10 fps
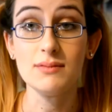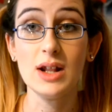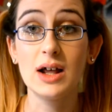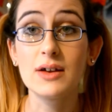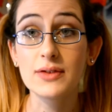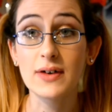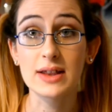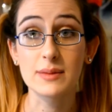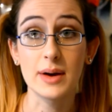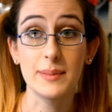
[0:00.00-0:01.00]
I love the fact
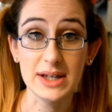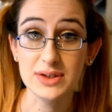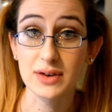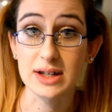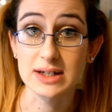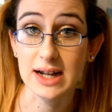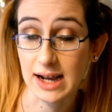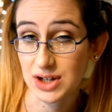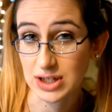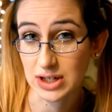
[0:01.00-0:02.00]
that my best friend
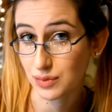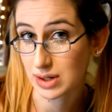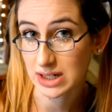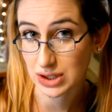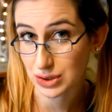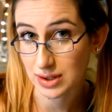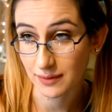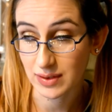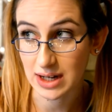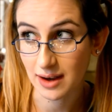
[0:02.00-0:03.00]
actually agreed to do that
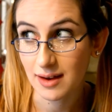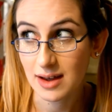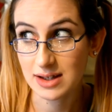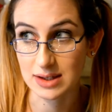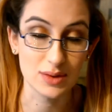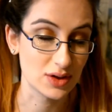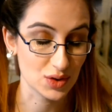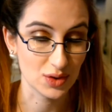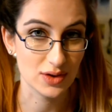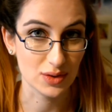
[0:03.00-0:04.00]
video because I wasn't
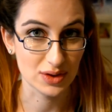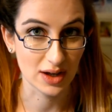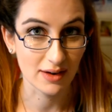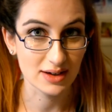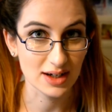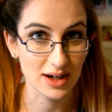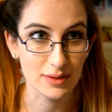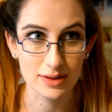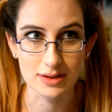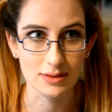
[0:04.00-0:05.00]
sure she was going to
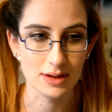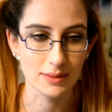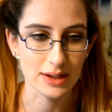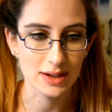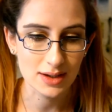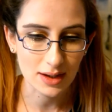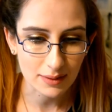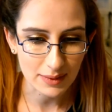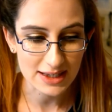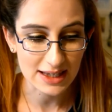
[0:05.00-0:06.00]
because it was going to be so
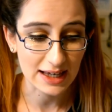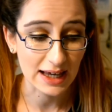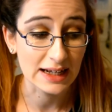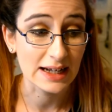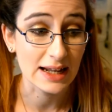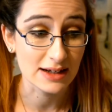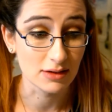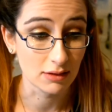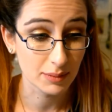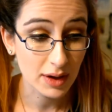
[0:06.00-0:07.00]
messy and it ended
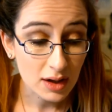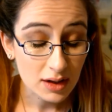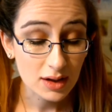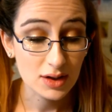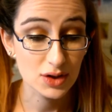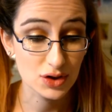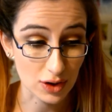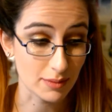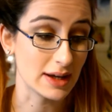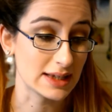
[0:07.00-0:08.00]
up so
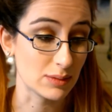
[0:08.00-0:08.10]
messy.